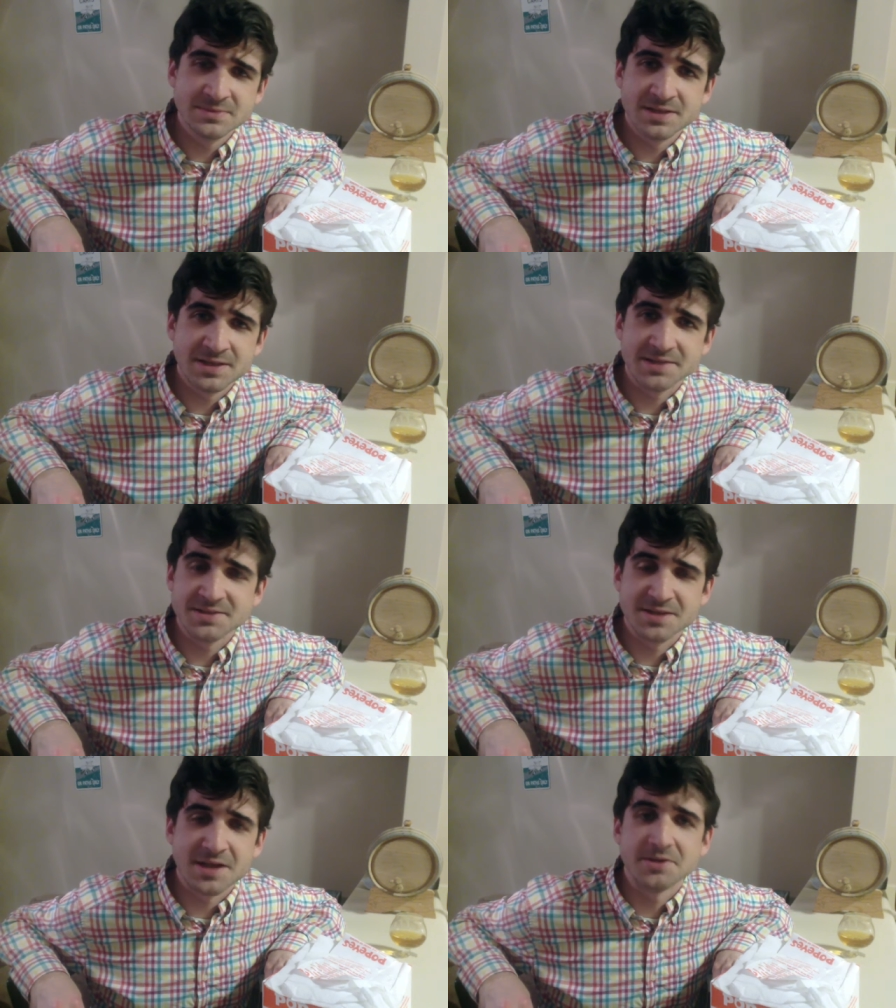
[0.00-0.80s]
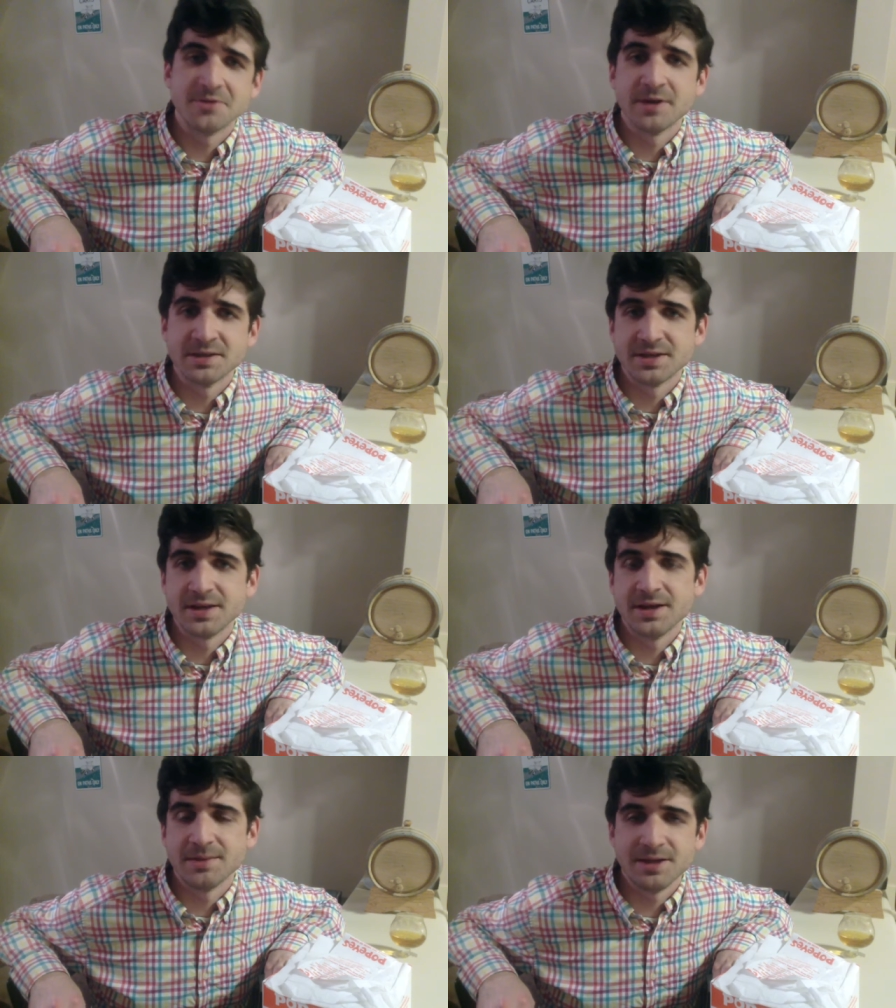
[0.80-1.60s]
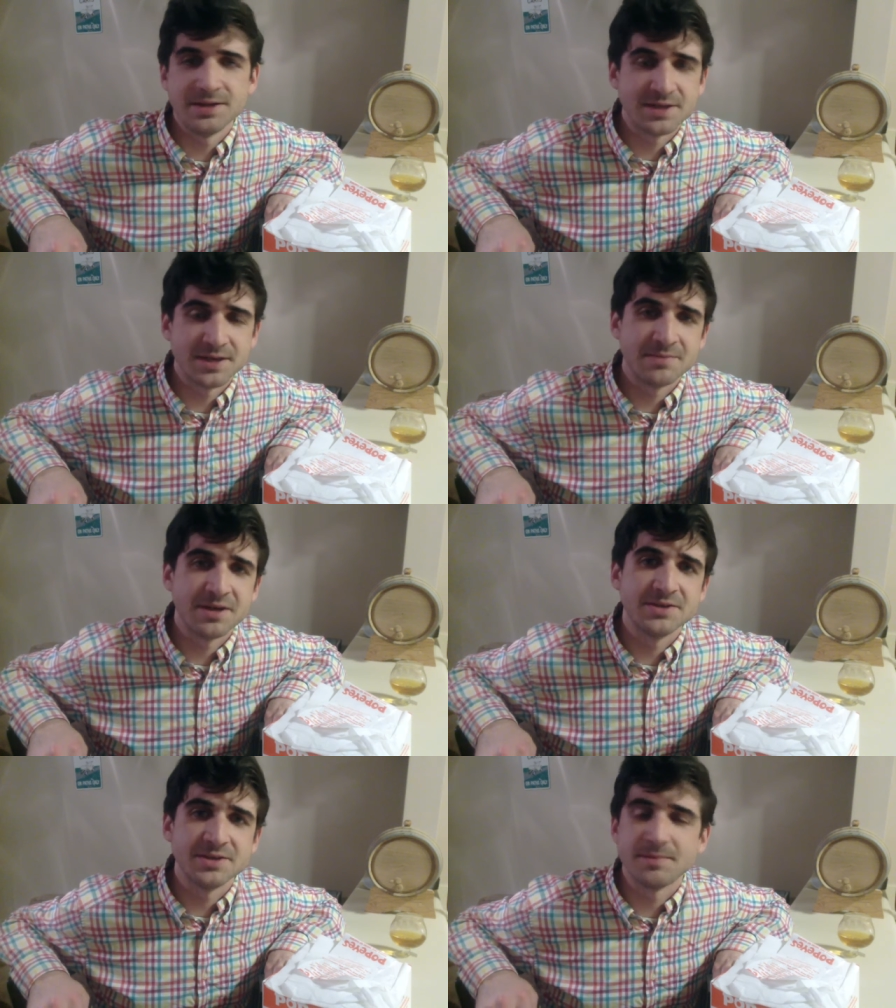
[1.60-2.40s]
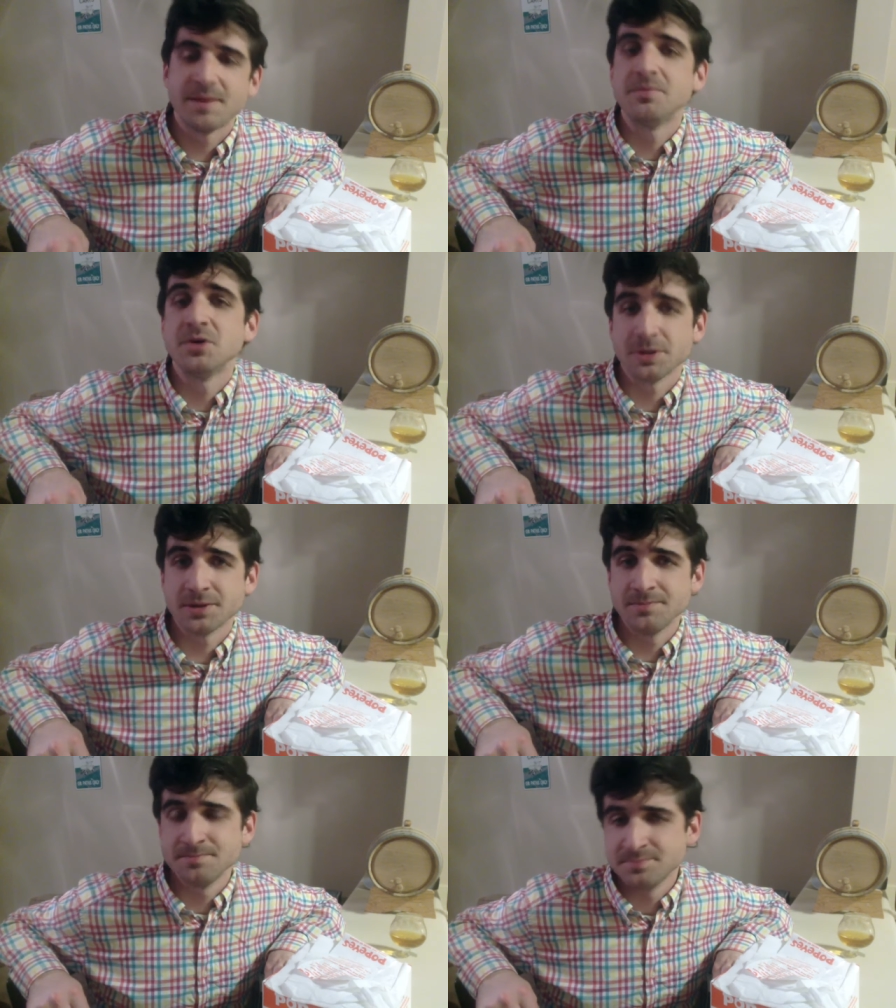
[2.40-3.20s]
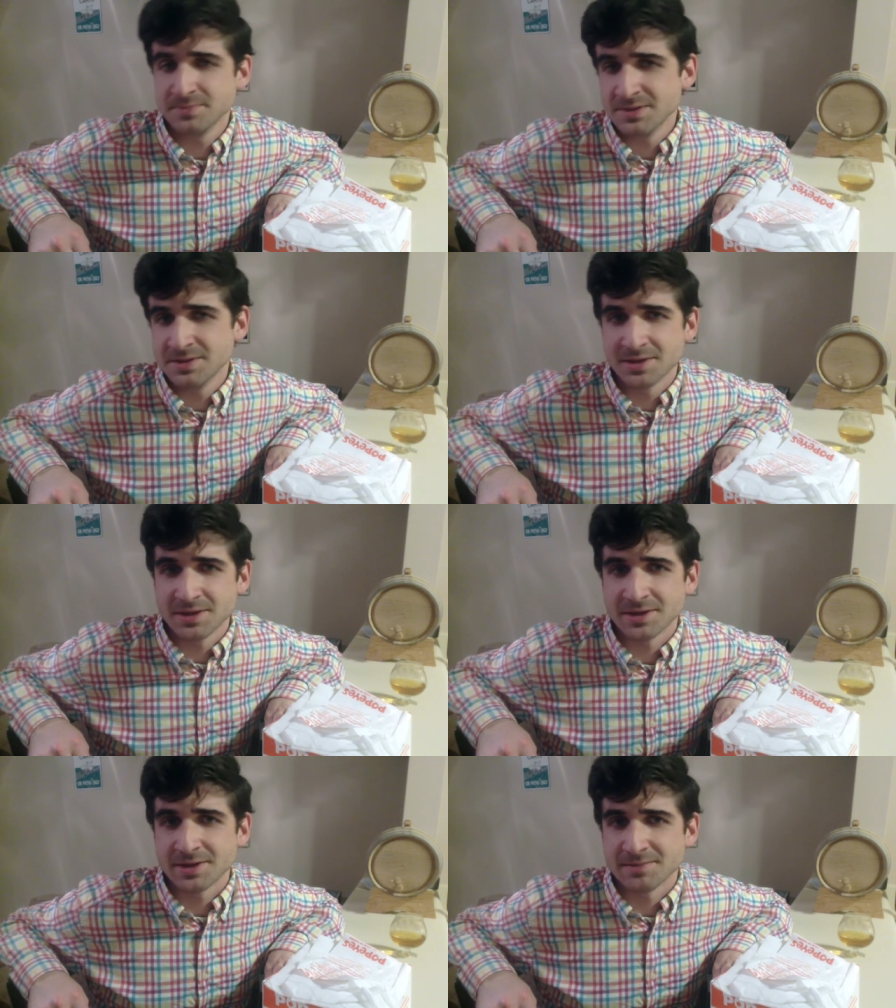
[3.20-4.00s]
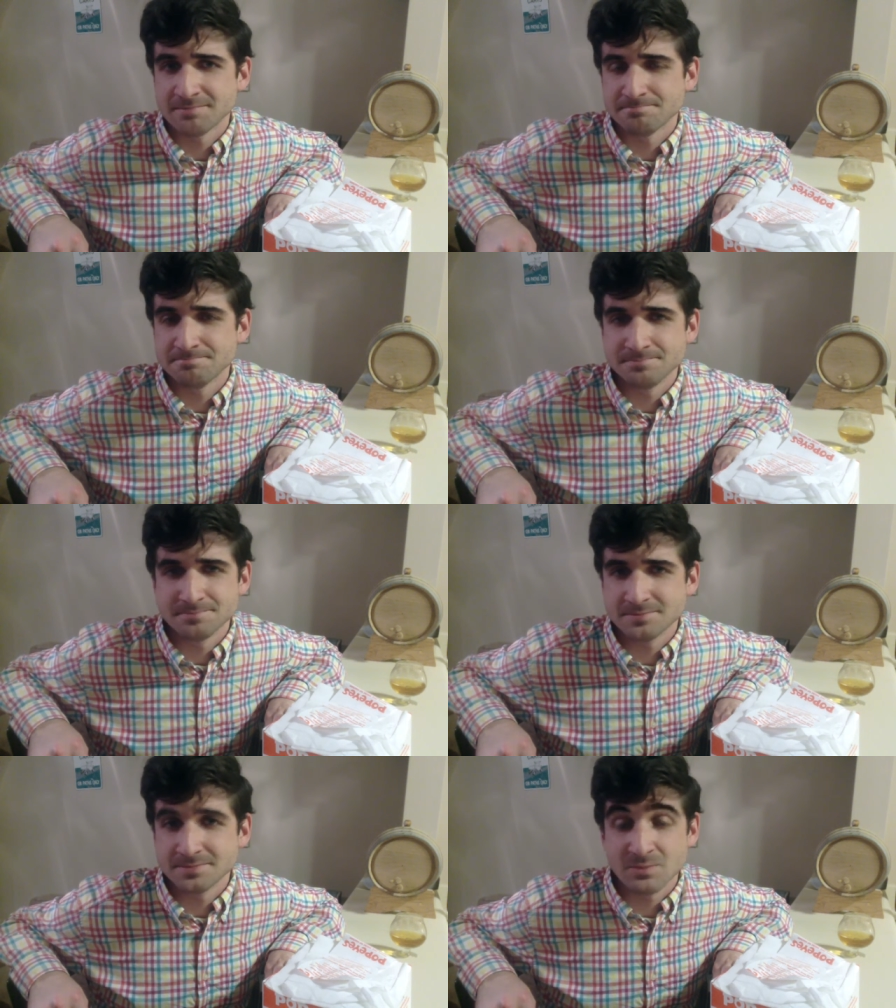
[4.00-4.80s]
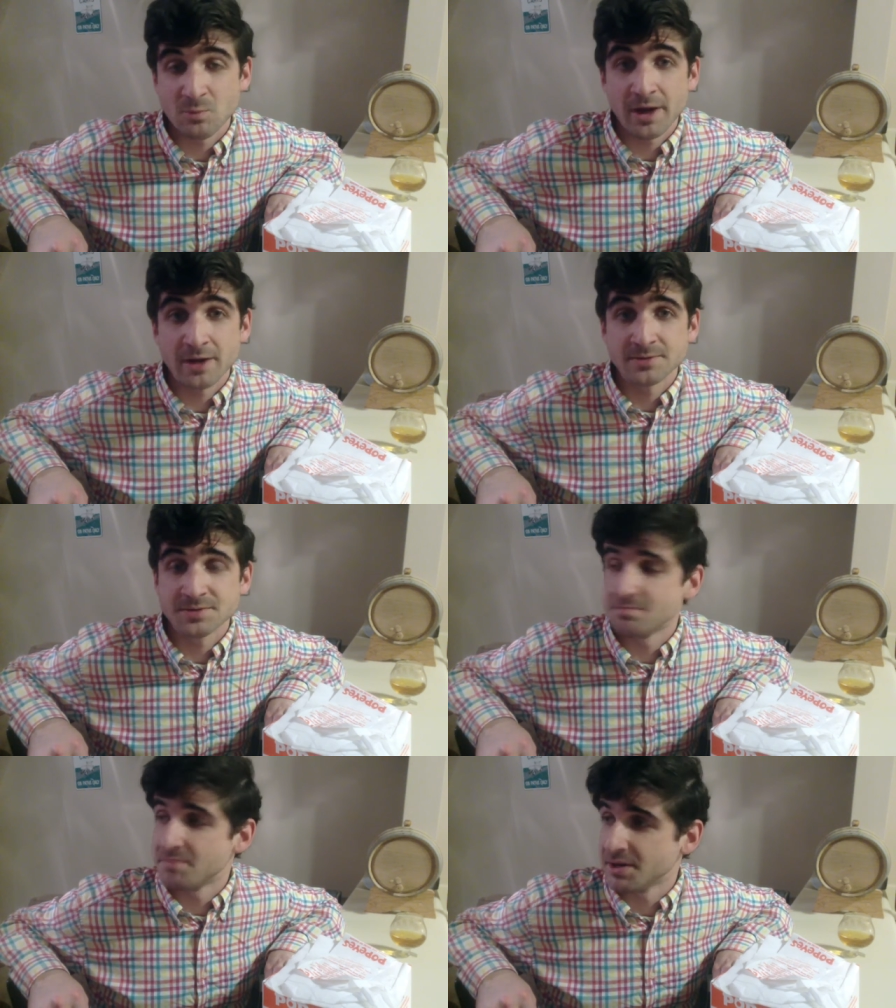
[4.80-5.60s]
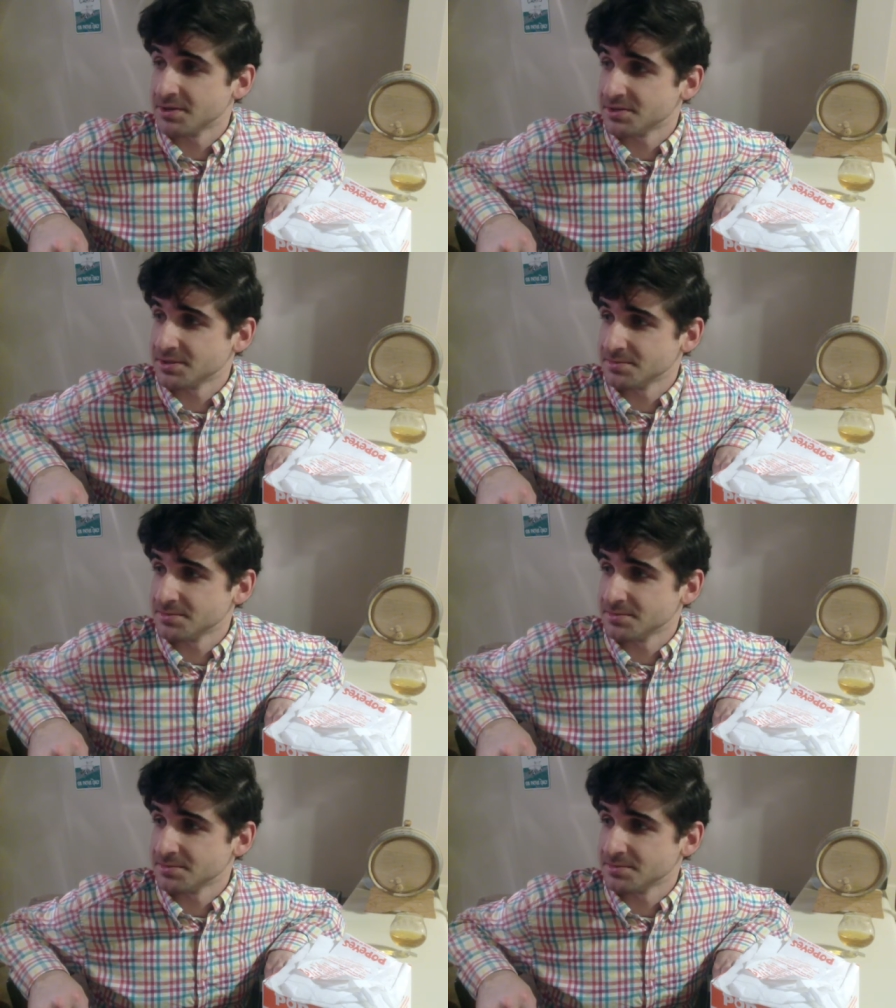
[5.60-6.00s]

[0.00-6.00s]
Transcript: That's not the correct saying. I mean, take a page out of my book. Um, wow, it's embarrassing.